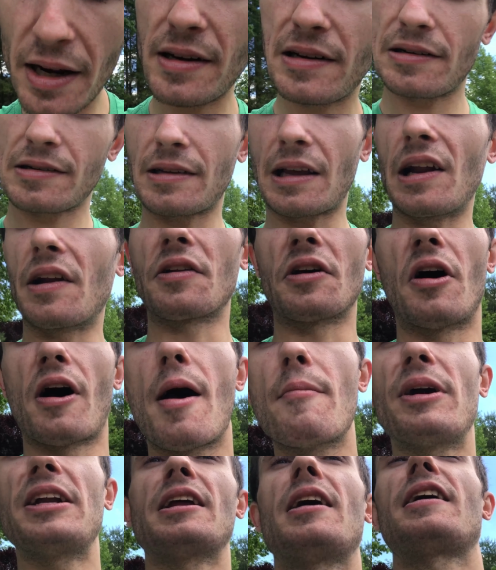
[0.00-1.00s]
I don't know,
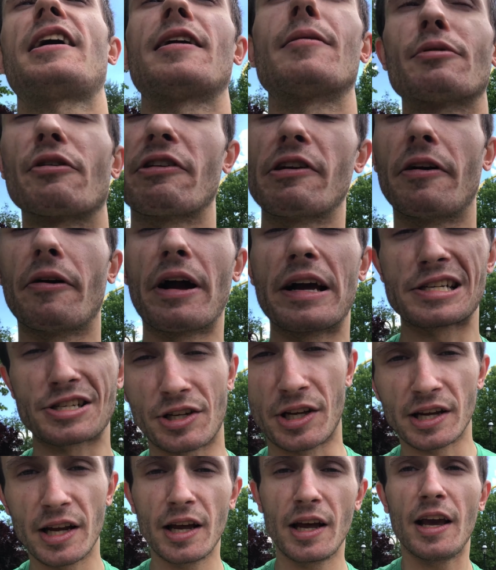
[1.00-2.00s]
I might not get a burrito
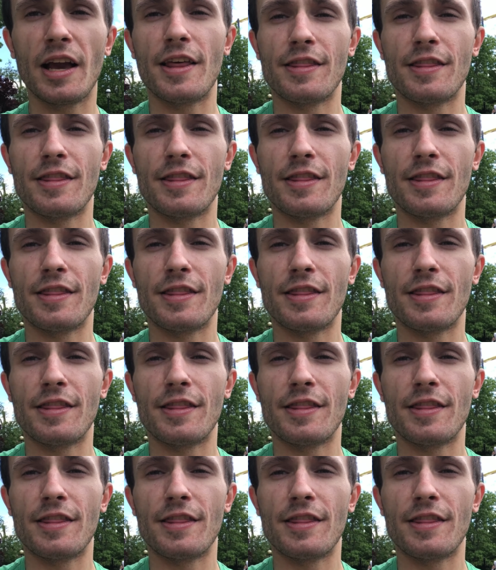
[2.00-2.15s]
actually.